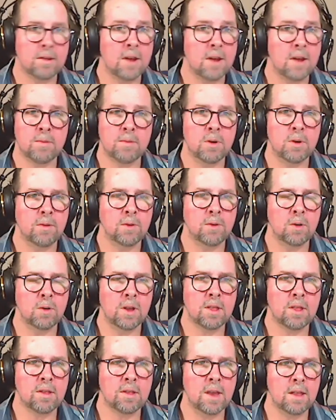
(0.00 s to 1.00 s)
not a sprint review.
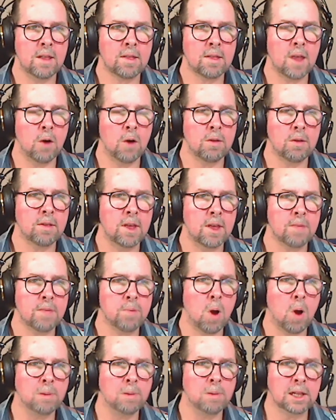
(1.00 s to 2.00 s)
It's I would say it's
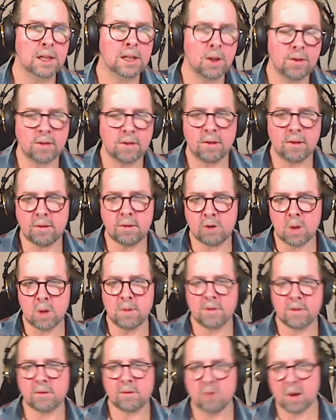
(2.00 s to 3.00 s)
probably closest to Scrum
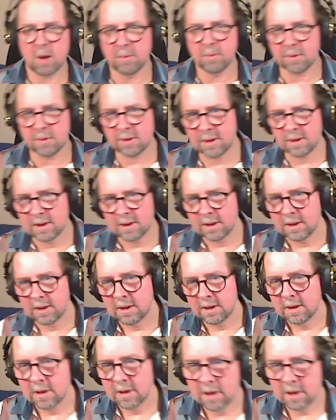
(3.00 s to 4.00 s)
of Scrums.
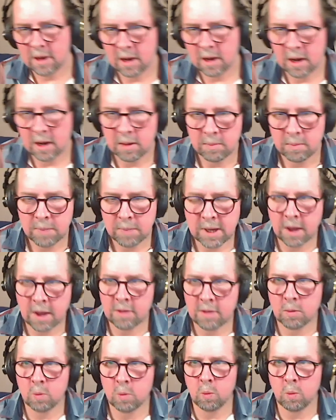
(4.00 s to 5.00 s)

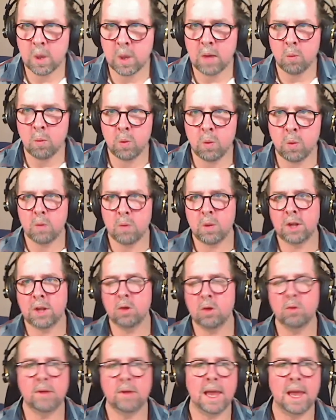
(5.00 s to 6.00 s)
Because we
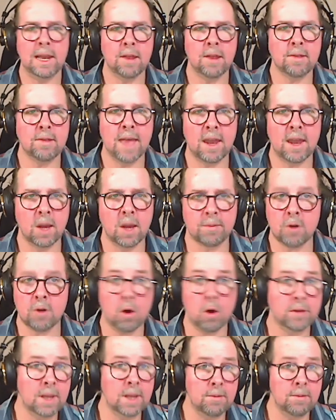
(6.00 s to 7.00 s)
do daily stand-ups.
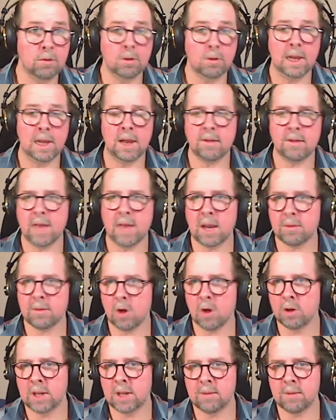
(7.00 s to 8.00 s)
All teams do daily stand-ups.
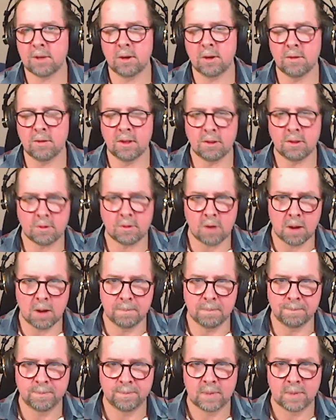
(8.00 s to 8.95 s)
All teams are using Scrum.